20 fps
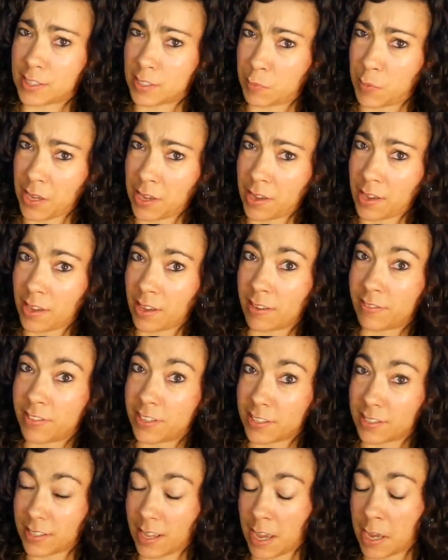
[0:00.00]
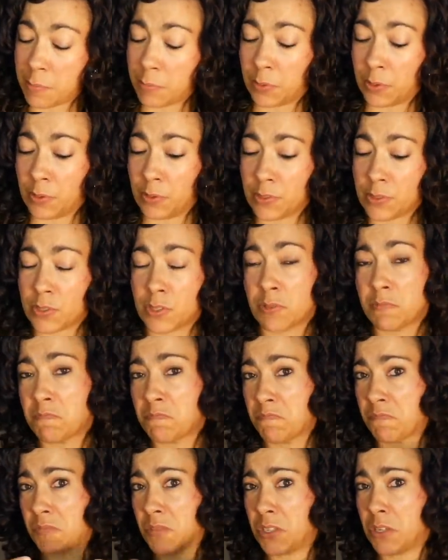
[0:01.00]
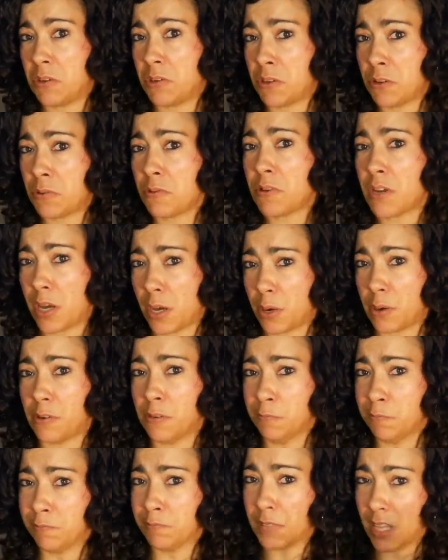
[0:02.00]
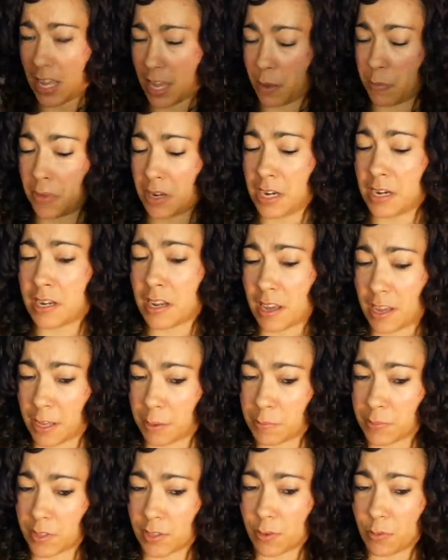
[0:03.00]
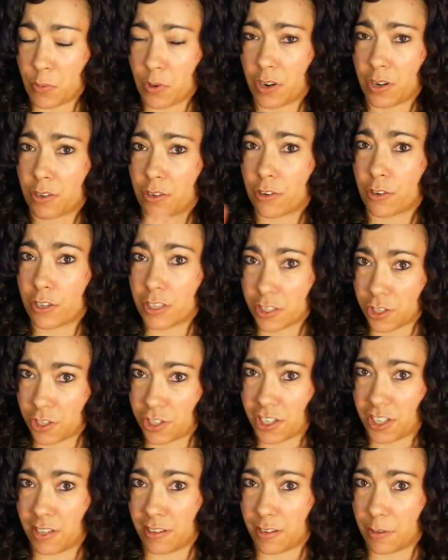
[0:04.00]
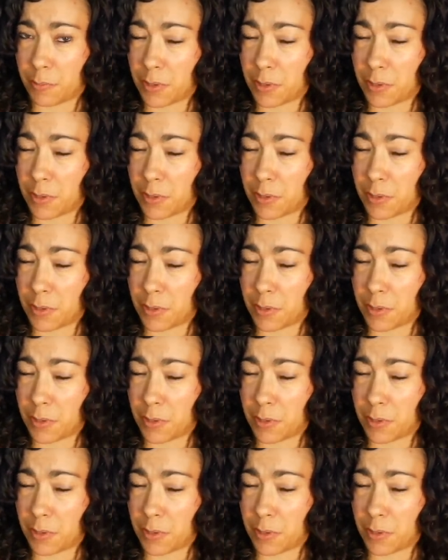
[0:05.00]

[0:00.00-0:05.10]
speaking of disciples, do you know how many times the word Christian